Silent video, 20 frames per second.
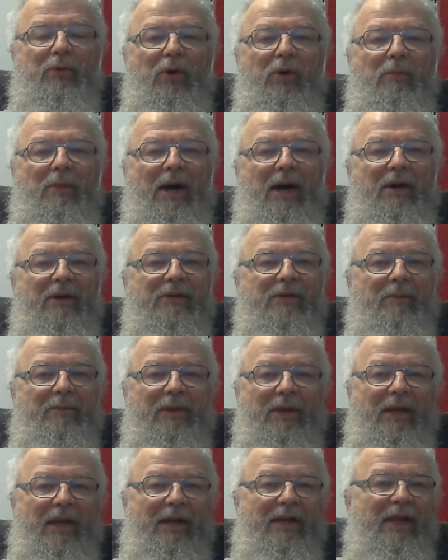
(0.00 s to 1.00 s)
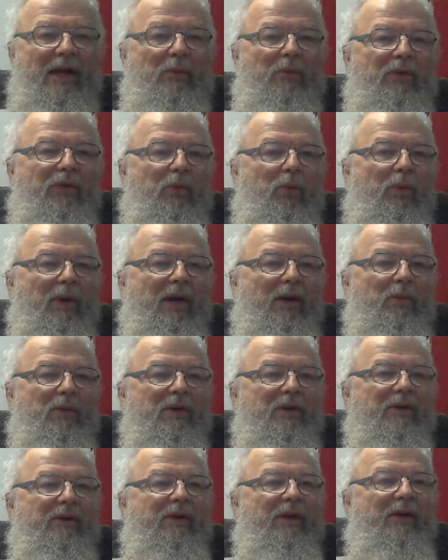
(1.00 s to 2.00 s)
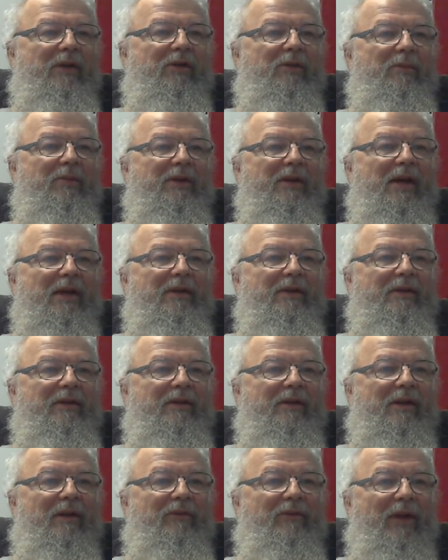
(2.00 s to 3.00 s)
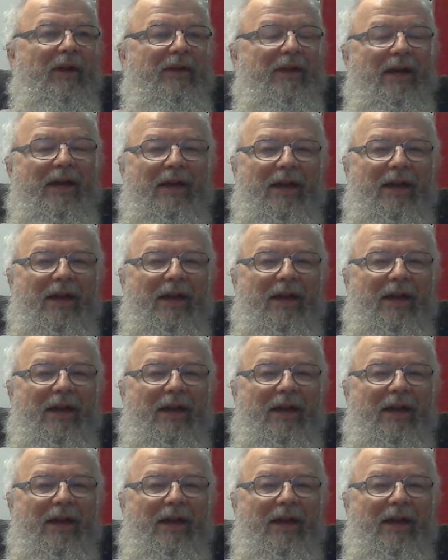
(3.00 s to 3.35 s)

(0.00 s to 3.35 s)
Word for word: robot or something like that with a wig when you're seeing some stunts and stuff like that.